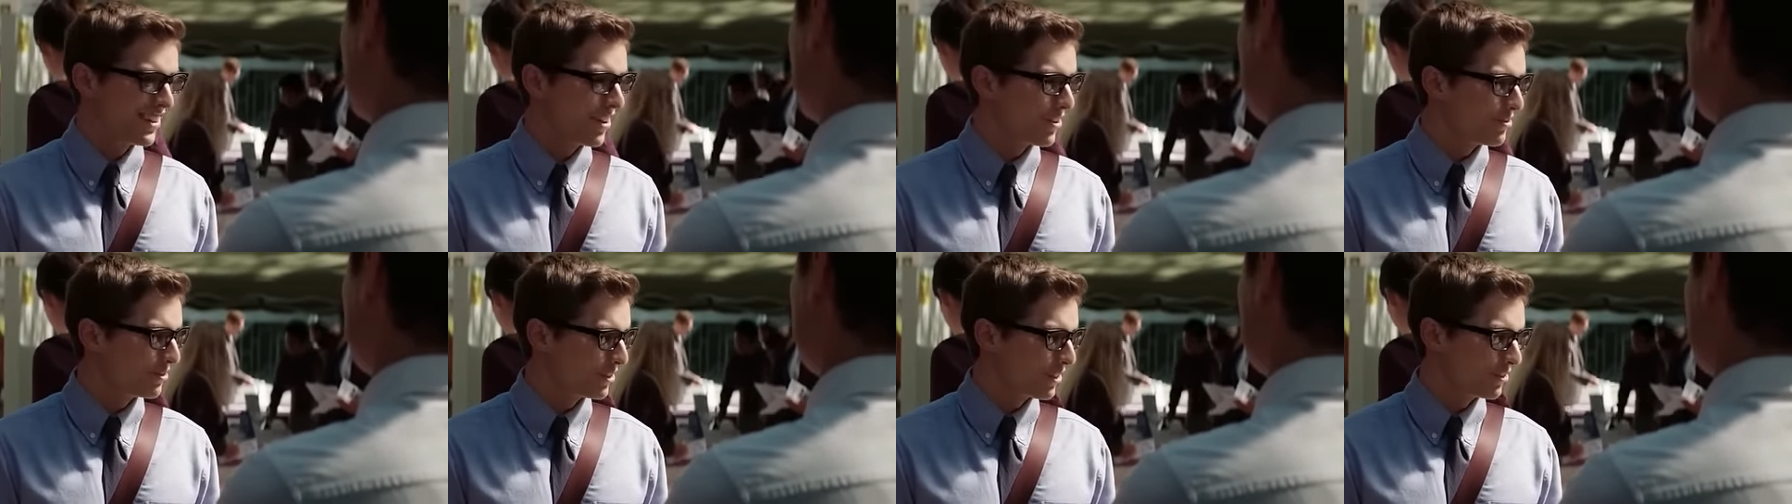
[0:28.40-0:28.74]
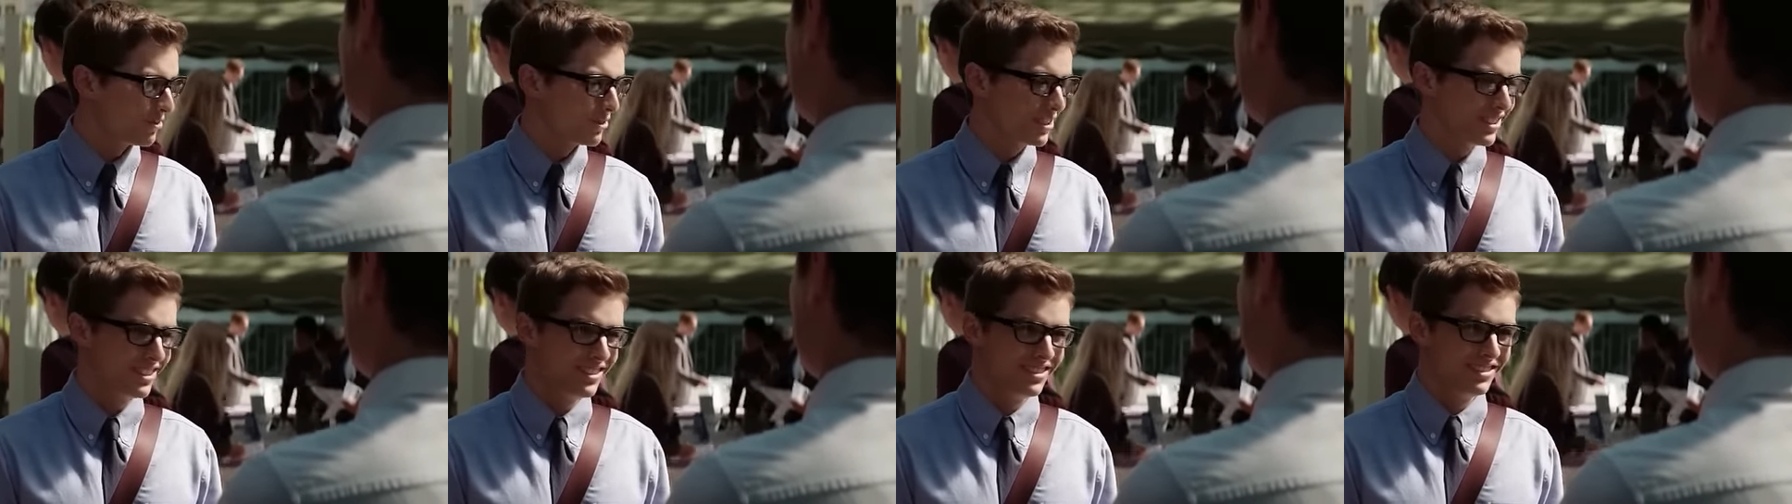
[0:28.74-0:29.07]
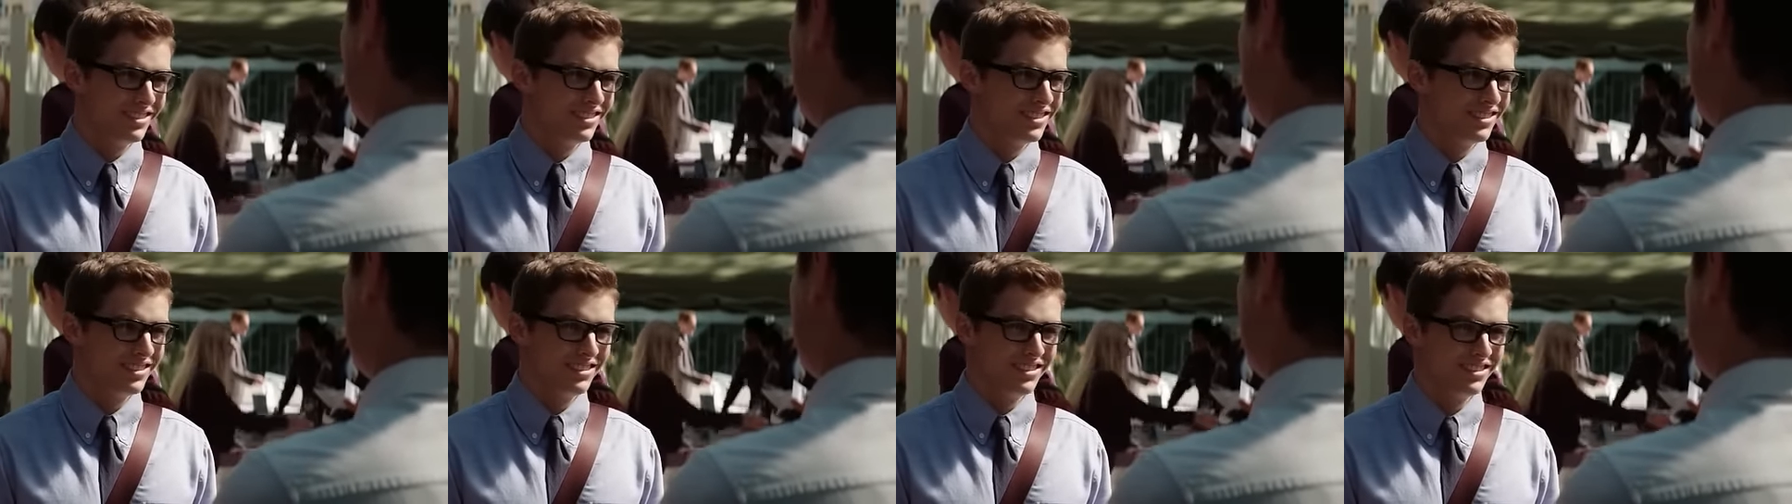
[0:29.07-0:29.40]
are, are we,
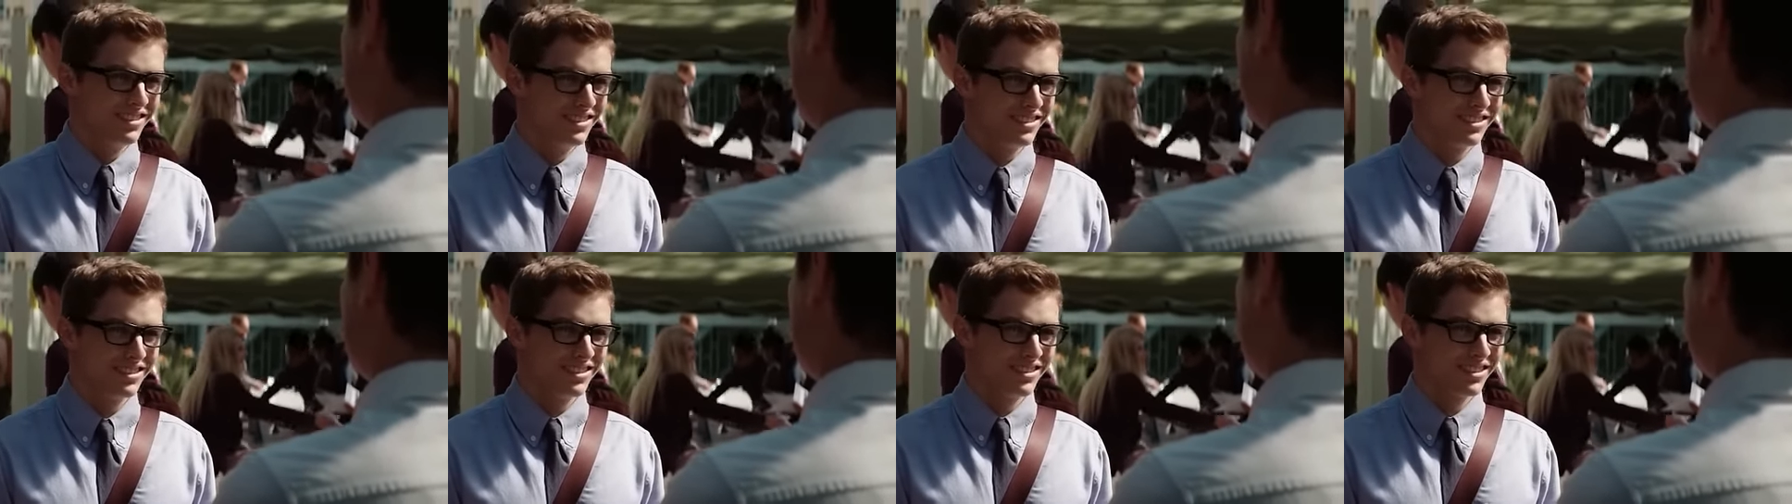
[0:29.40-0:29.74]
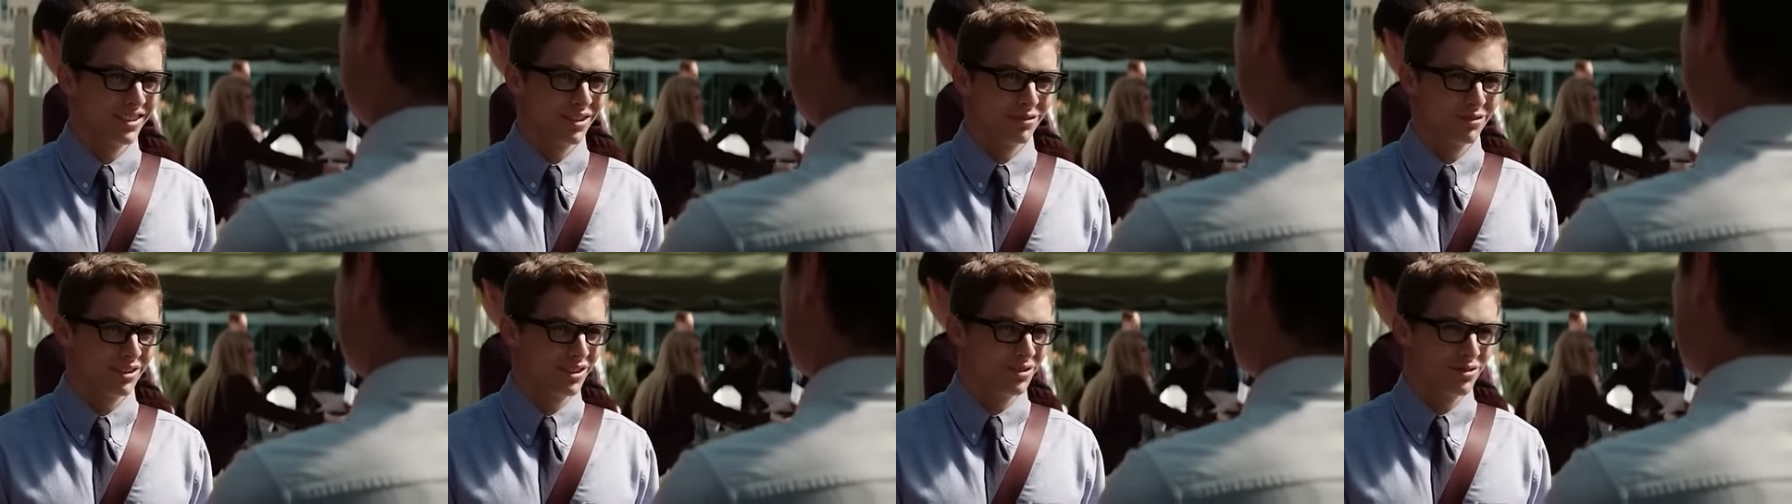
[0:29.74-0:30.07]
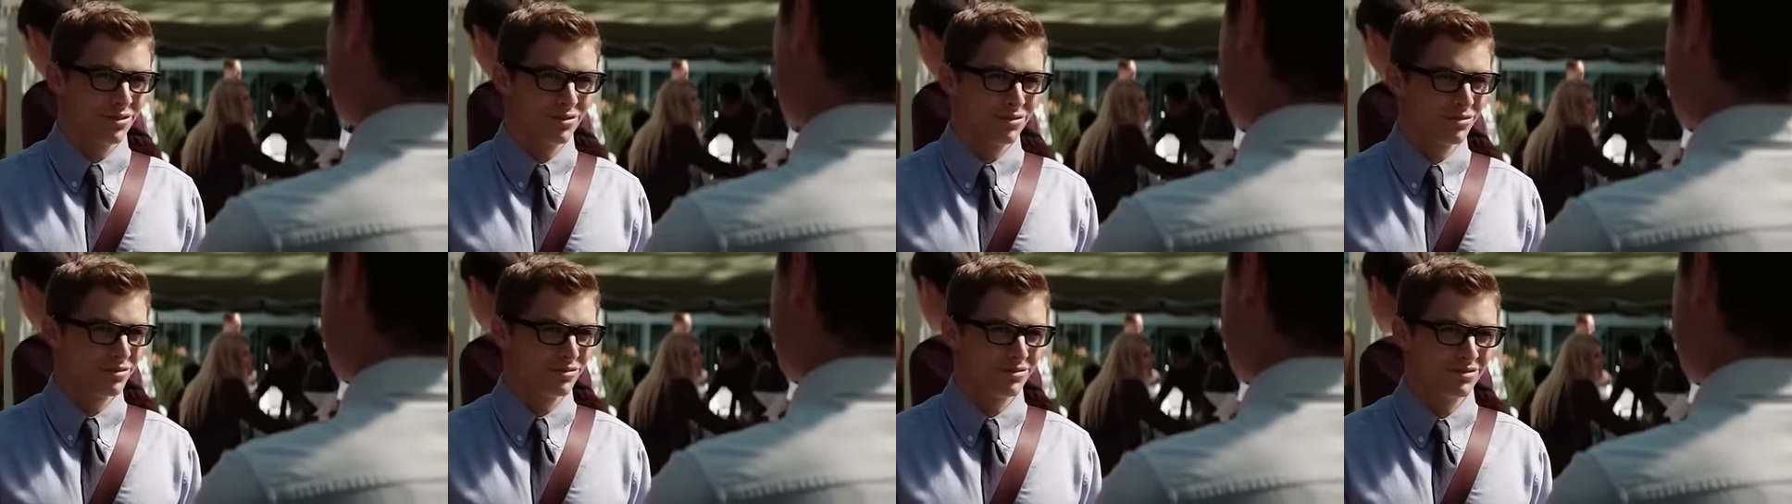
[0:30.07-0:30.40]
are we
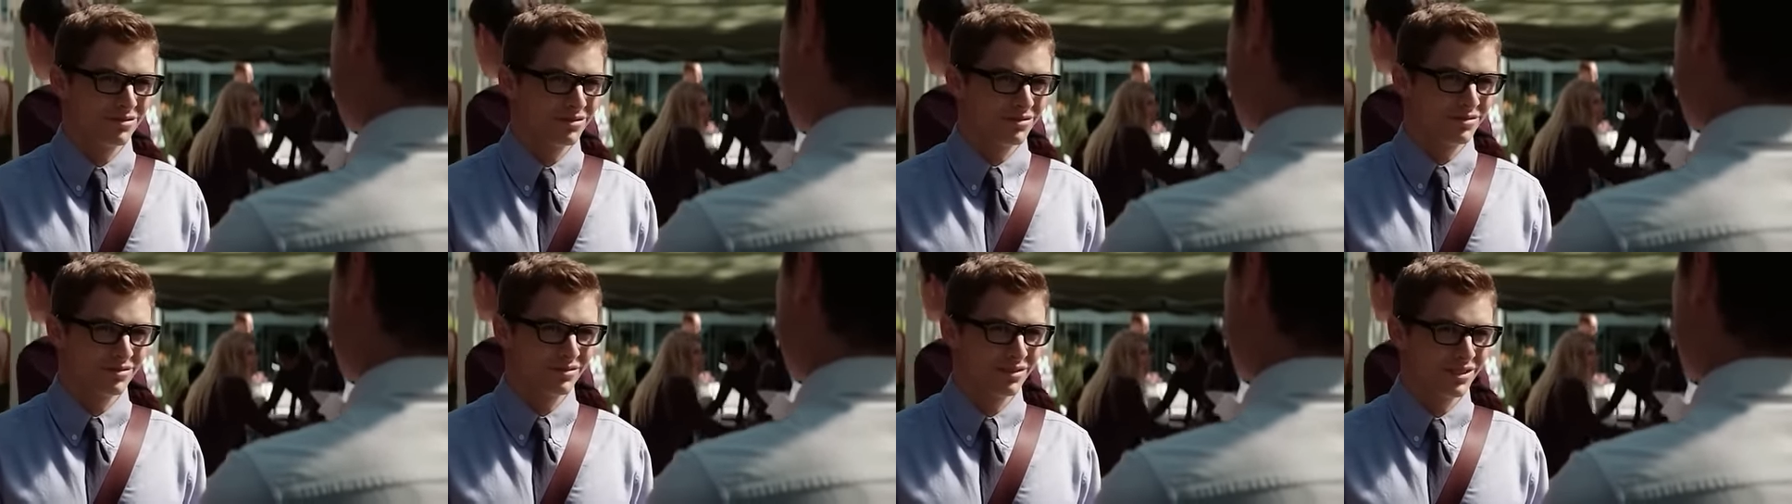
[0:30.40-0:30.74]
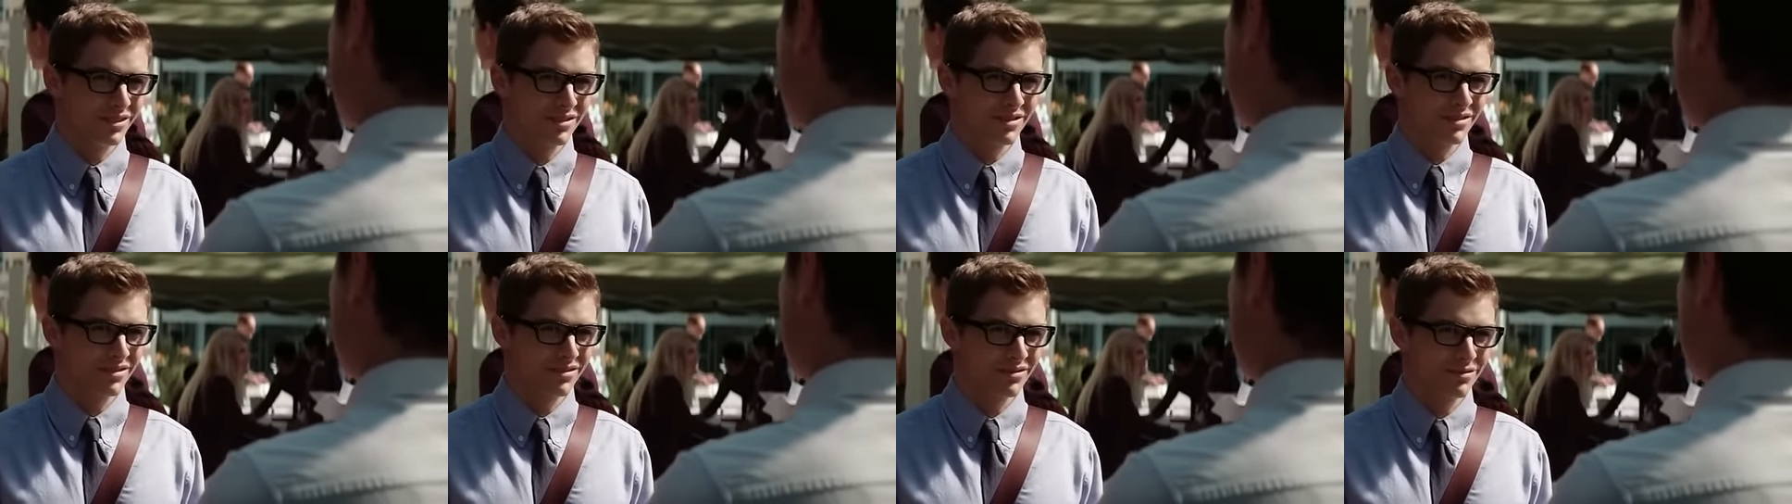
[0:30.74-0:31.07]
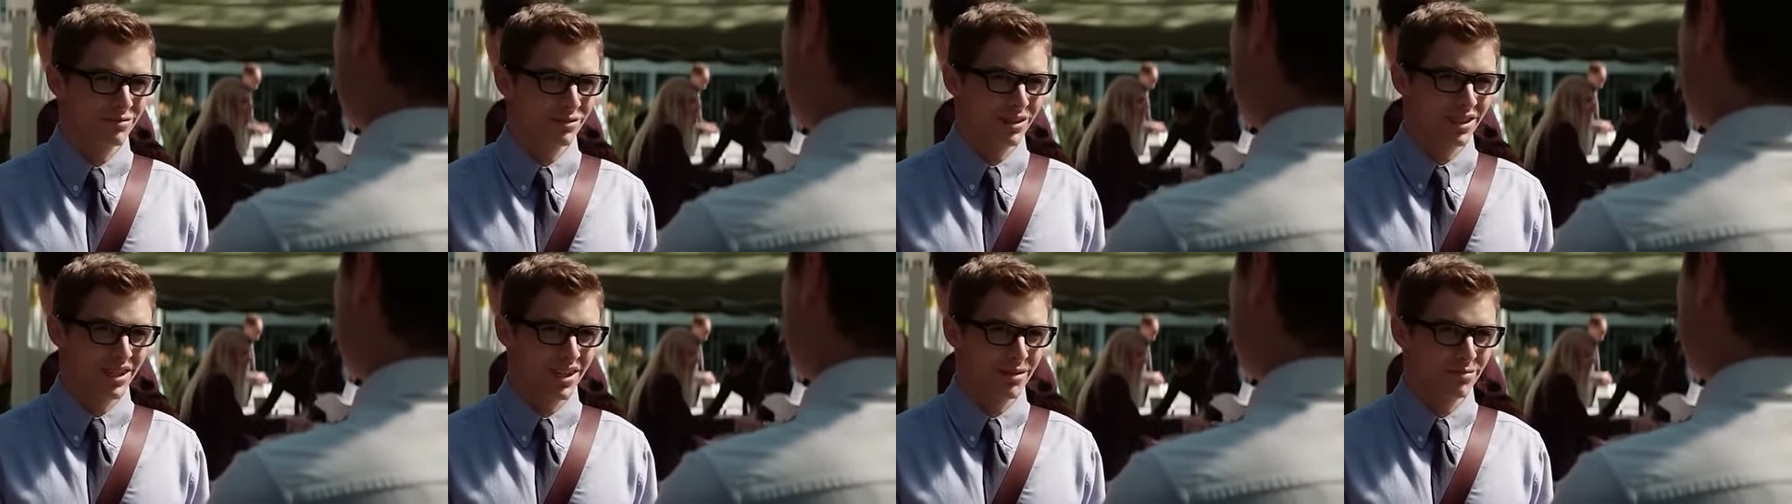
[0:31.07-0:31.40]
cool with
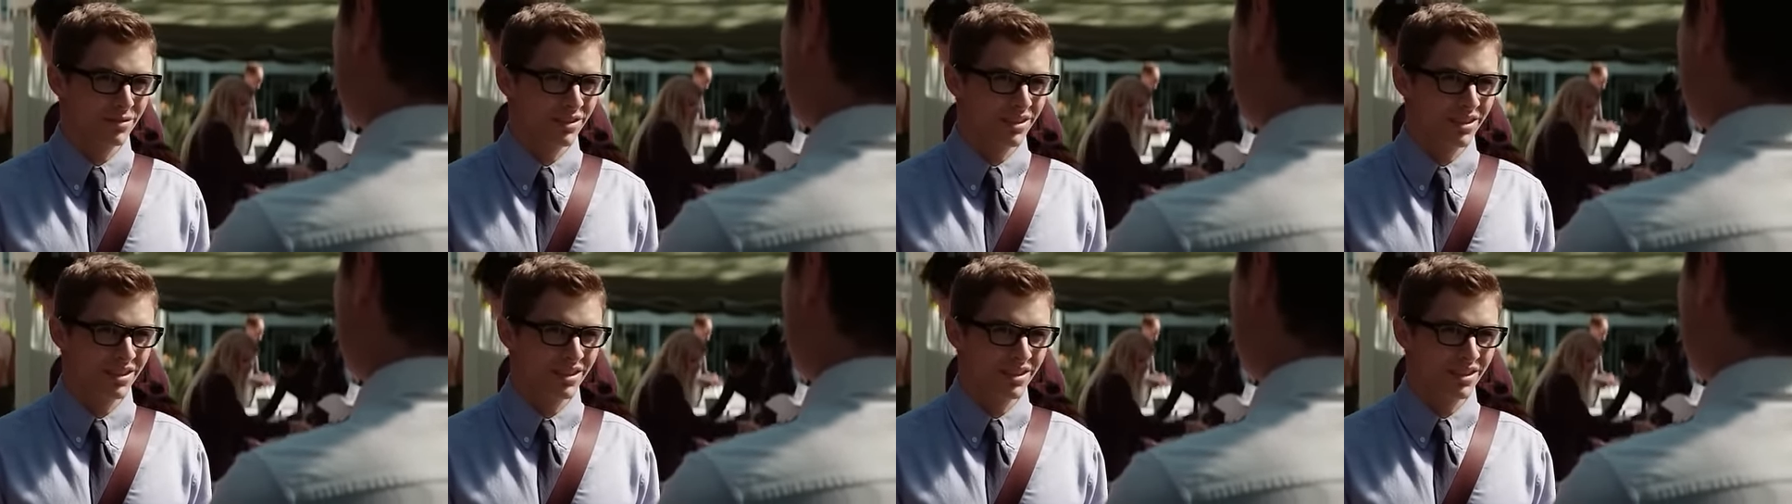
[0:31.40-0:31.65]
what happened